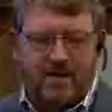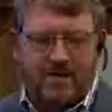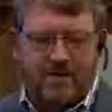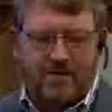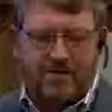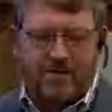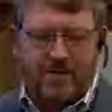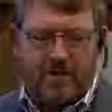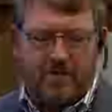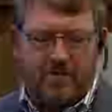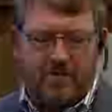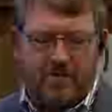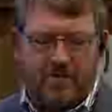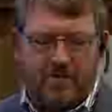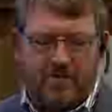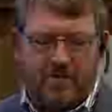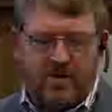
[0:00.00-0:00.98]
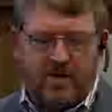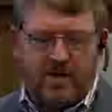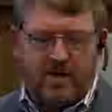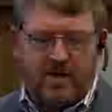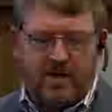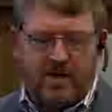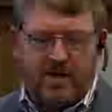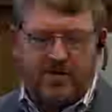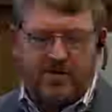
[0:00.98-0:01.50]
to share with you
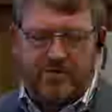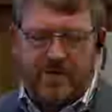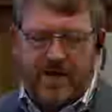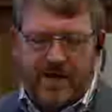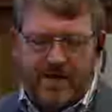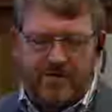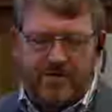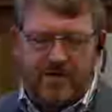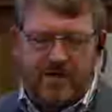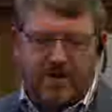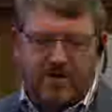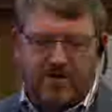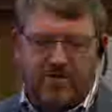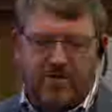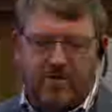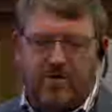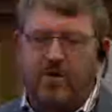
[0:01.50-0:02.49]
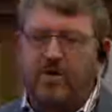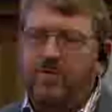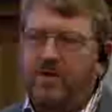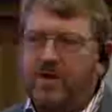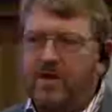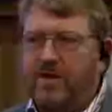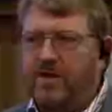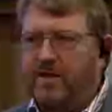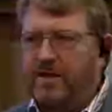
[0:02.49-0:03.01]
uh, a strategy and a story we
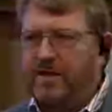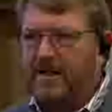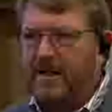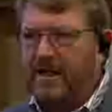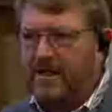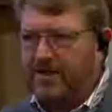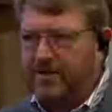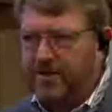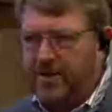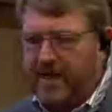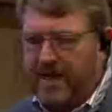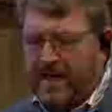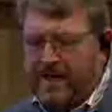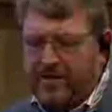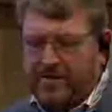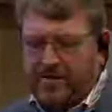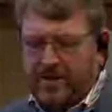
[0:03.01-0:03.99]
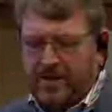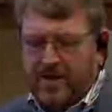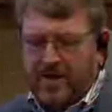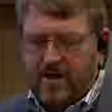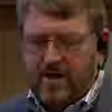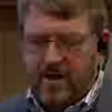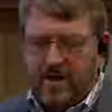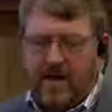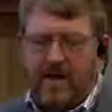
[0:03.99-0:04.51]
call the Intelligent Edge,
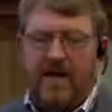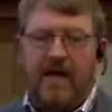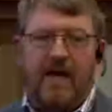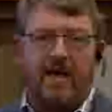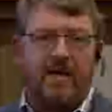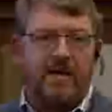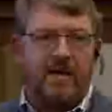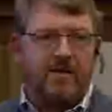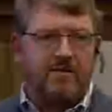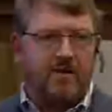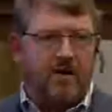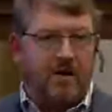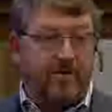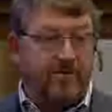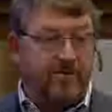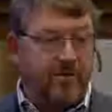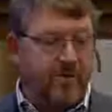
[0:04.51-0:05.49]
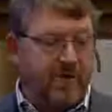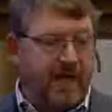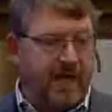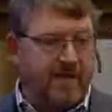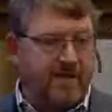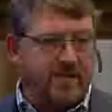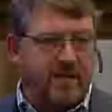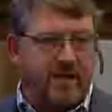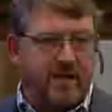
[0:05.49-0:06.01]
and a few
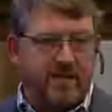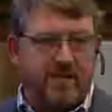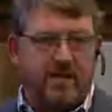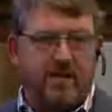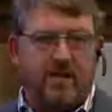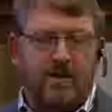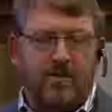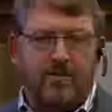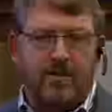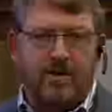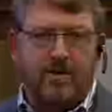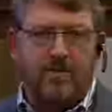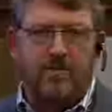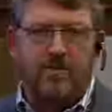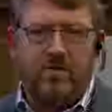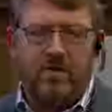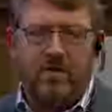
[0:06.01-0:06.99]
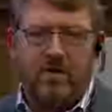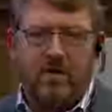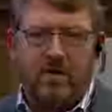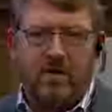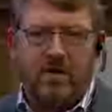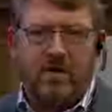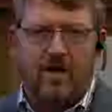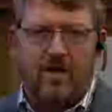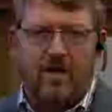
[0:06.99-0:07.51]
case studies, including
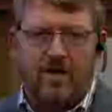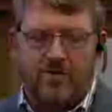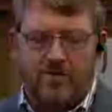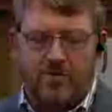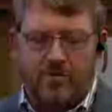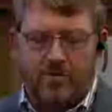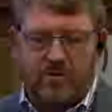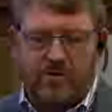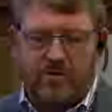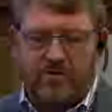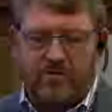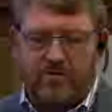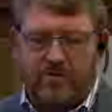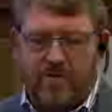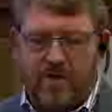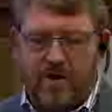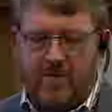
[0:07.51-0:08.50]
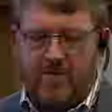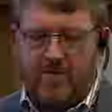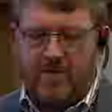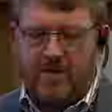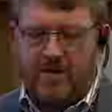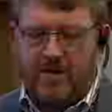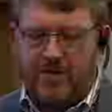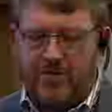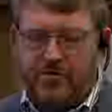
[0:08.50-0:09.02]
uh, a story from
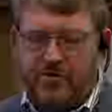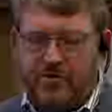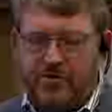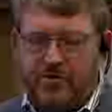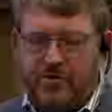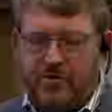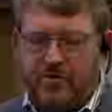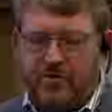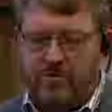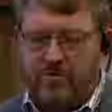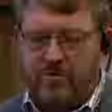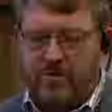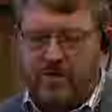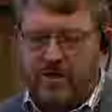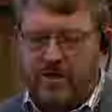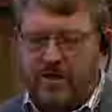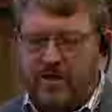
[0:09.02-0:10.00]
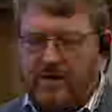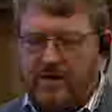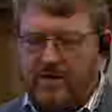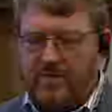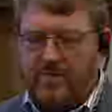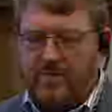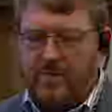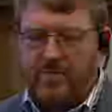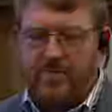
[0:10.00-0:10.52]
uh, Sergio, who will uh,
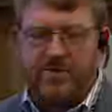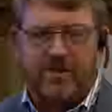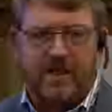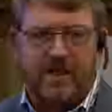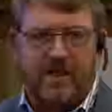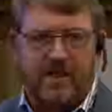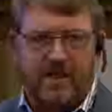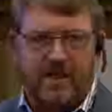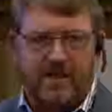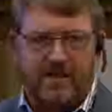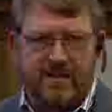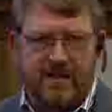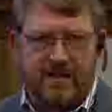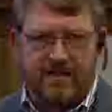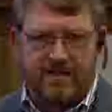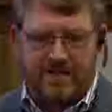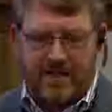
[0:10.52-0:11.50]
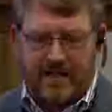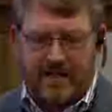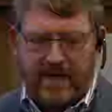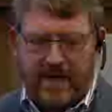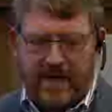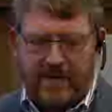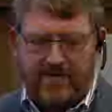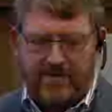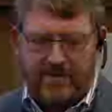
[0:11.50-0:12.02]
be presenting, like I said, the second
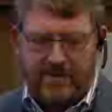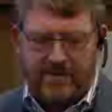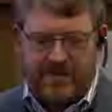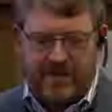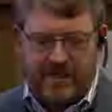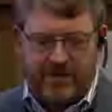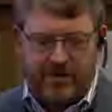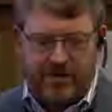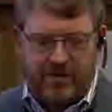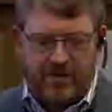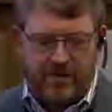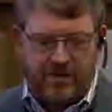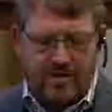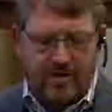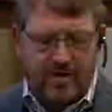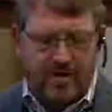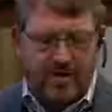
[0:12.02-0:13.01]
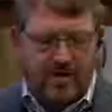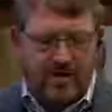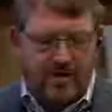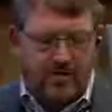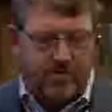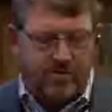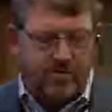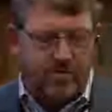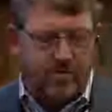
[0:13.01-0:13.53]
half of the session.
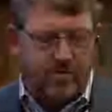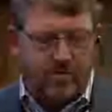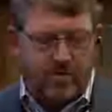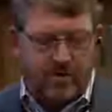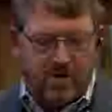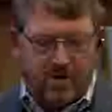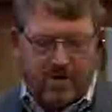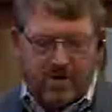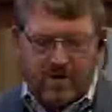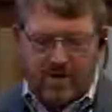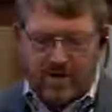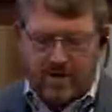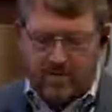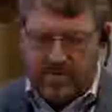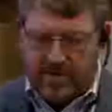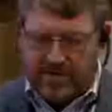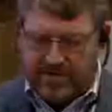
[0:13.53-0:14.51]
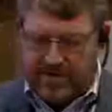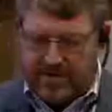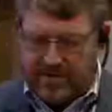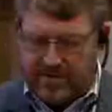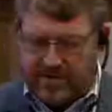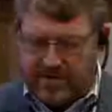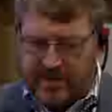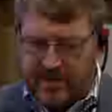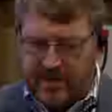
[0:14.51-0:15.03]
So um, let's get
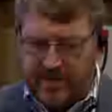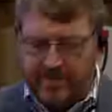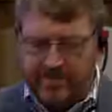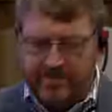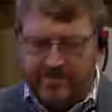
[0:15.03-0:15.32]
started.